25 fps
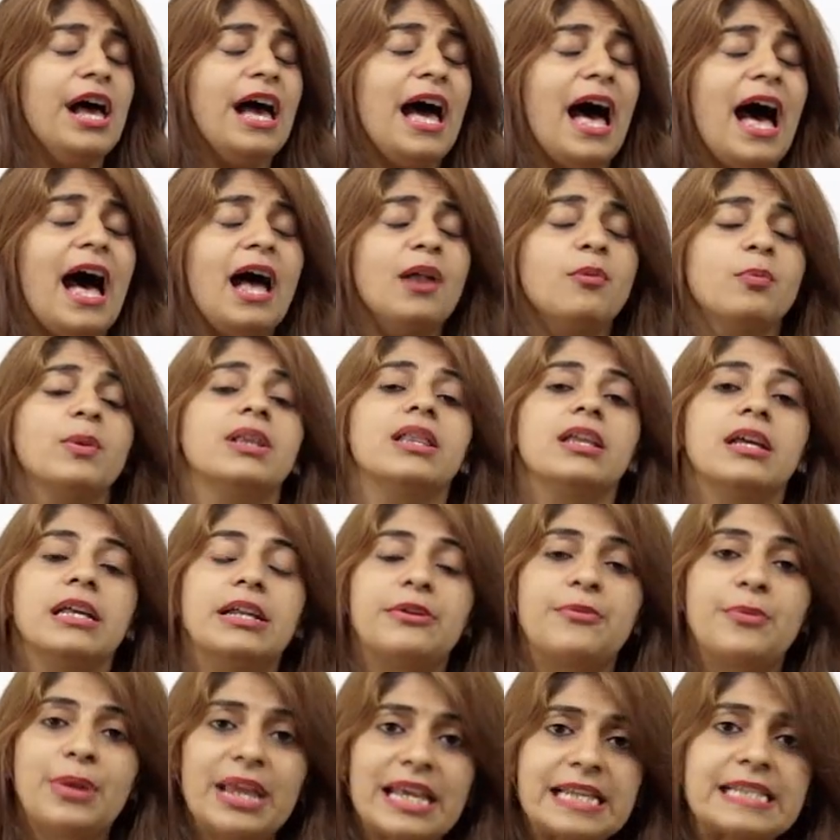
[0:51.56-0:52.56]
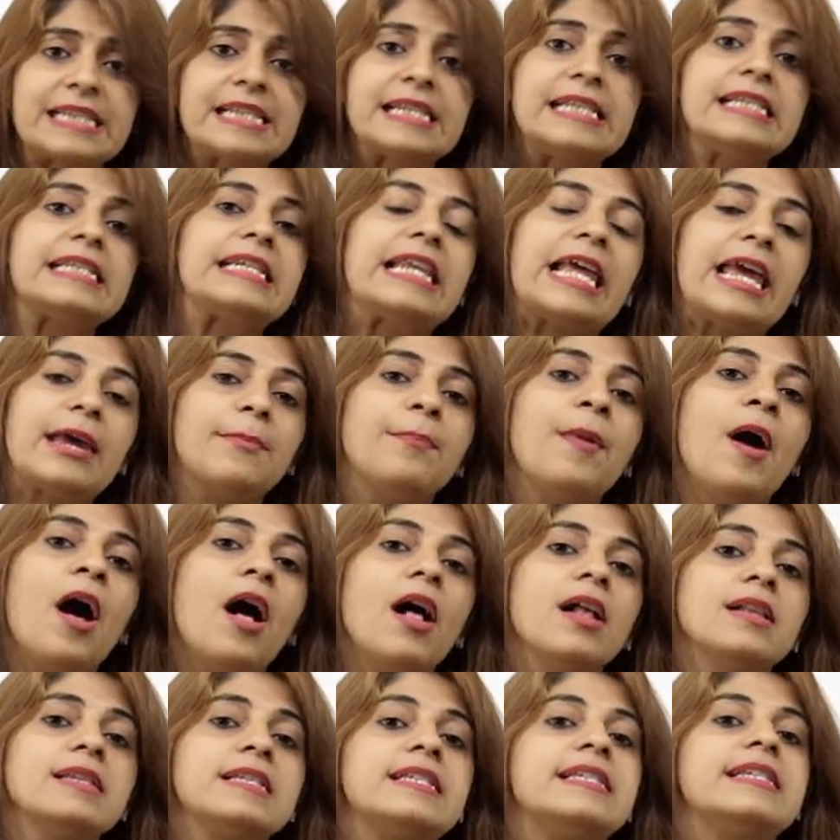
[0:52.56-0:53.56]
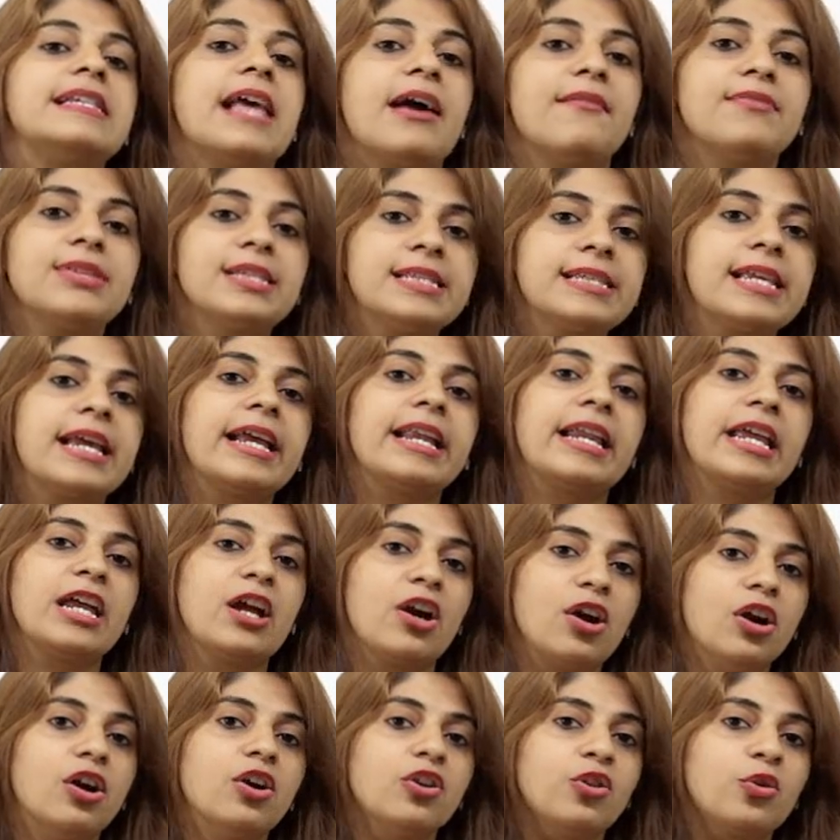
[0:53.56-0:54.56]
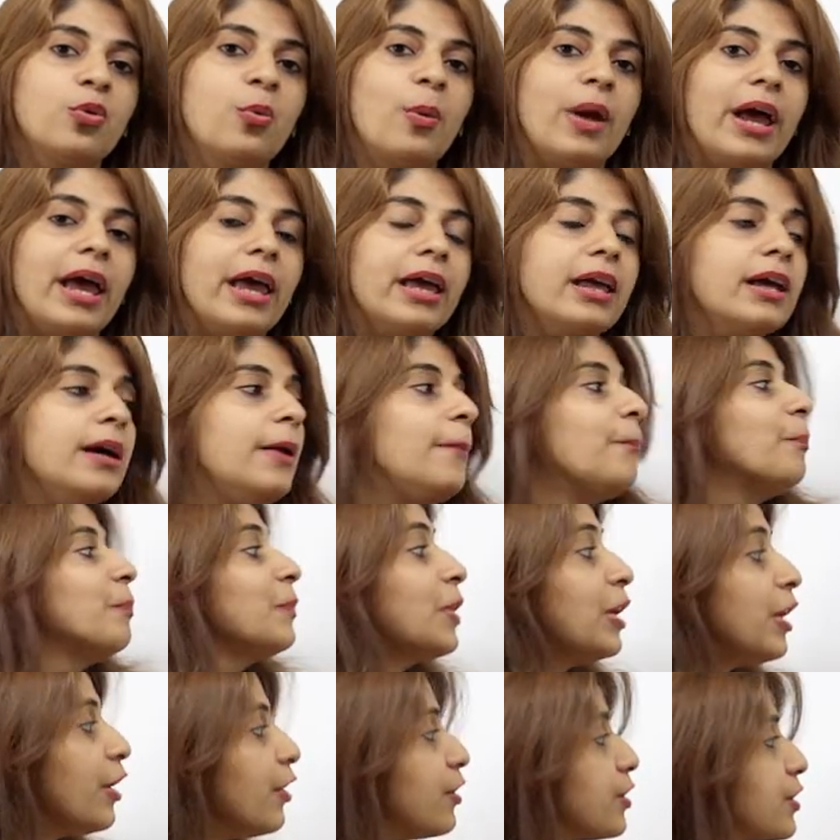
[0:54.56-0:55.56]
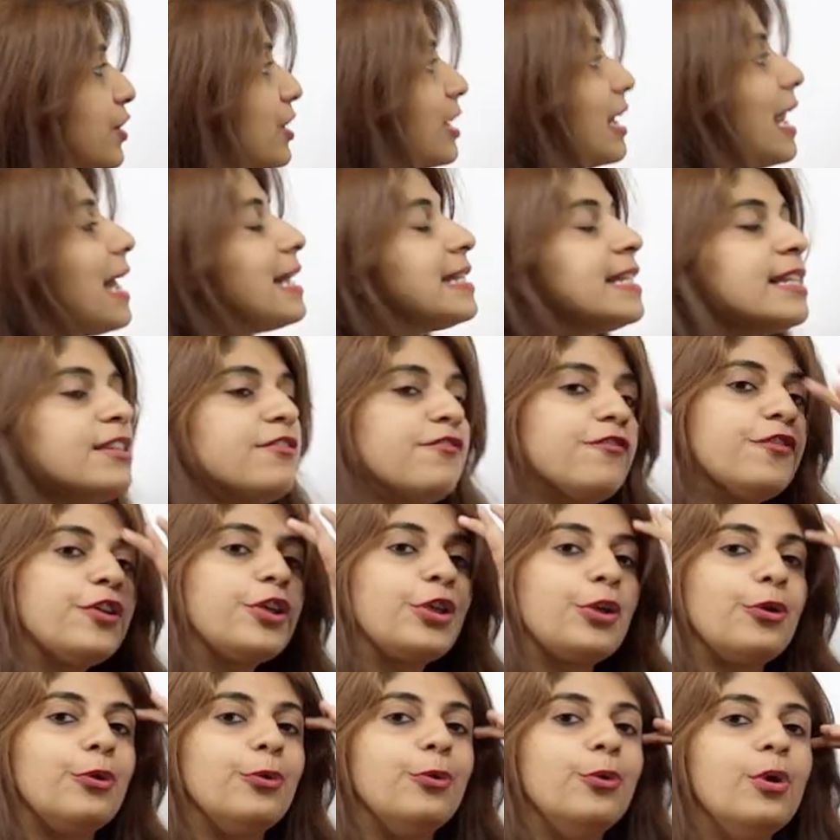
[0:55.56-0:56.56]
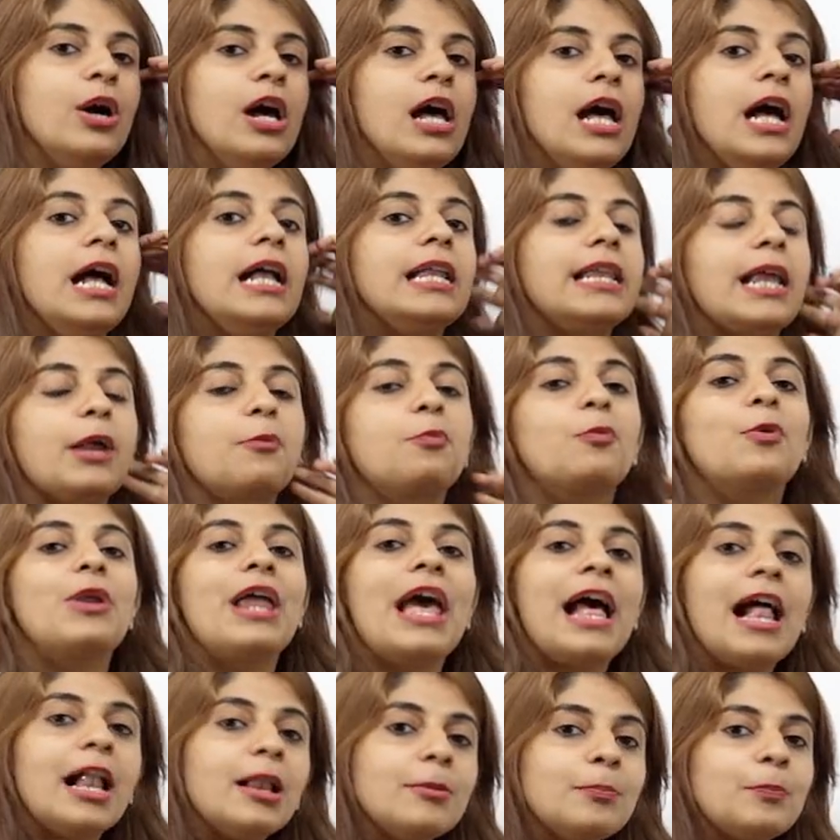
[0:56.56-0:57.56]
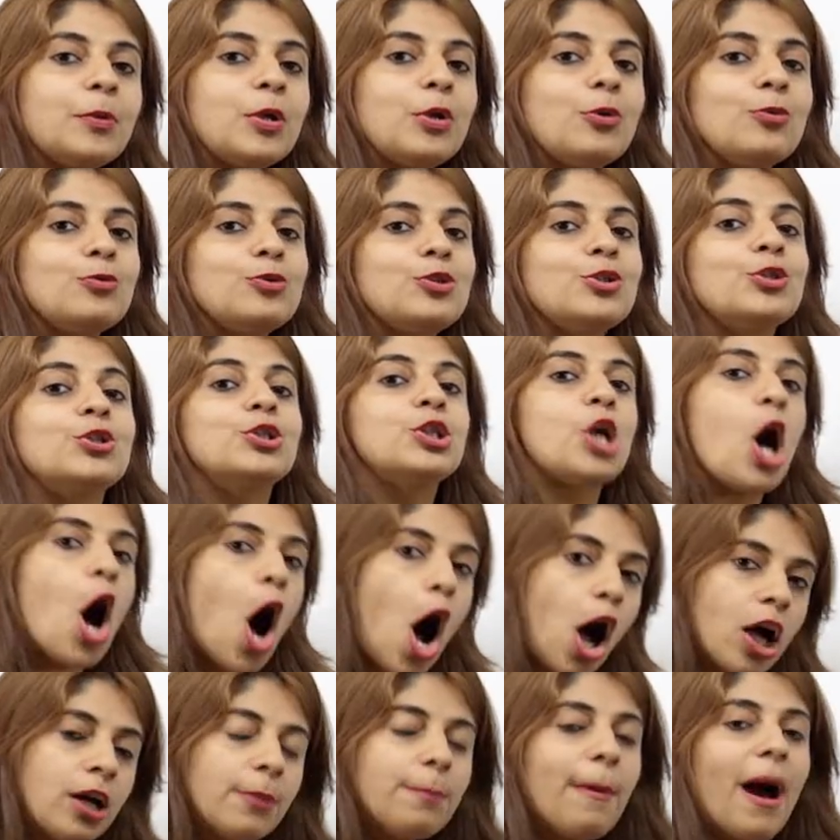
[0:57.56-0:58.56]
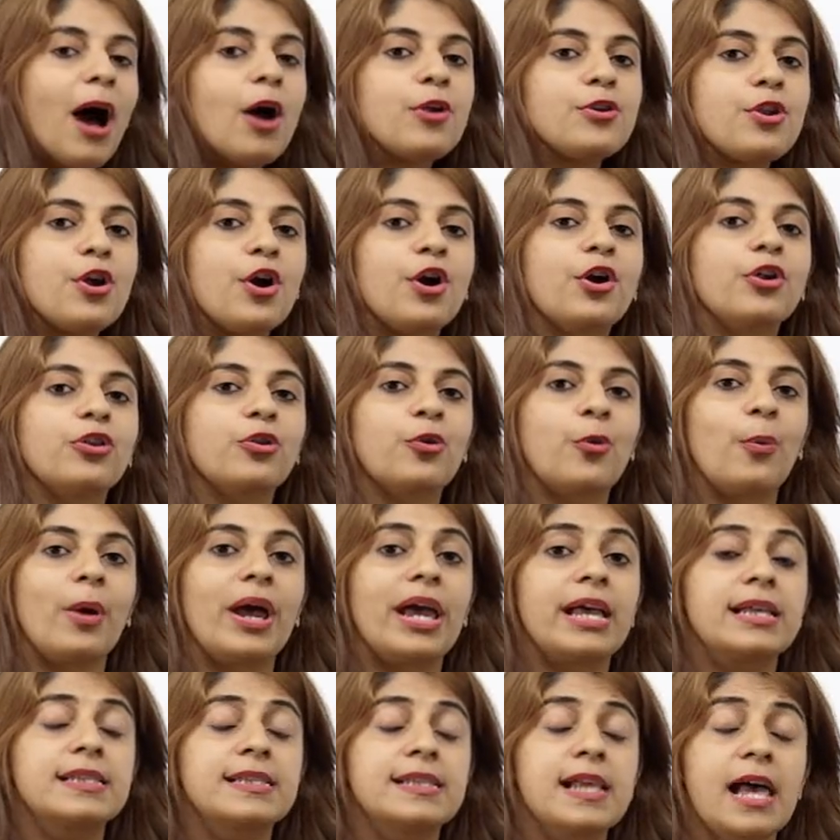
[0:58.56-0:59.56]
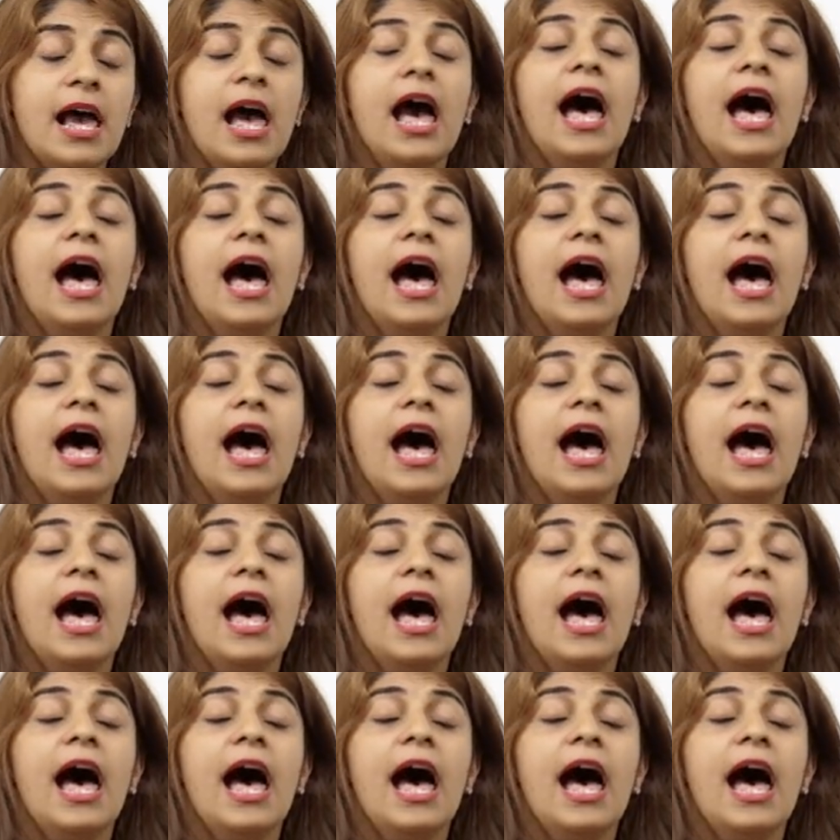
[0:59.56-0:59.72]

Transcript: And with the recent Nepal's devastating earthquake, here's a lesson for you that would help you to talk about earthquakes.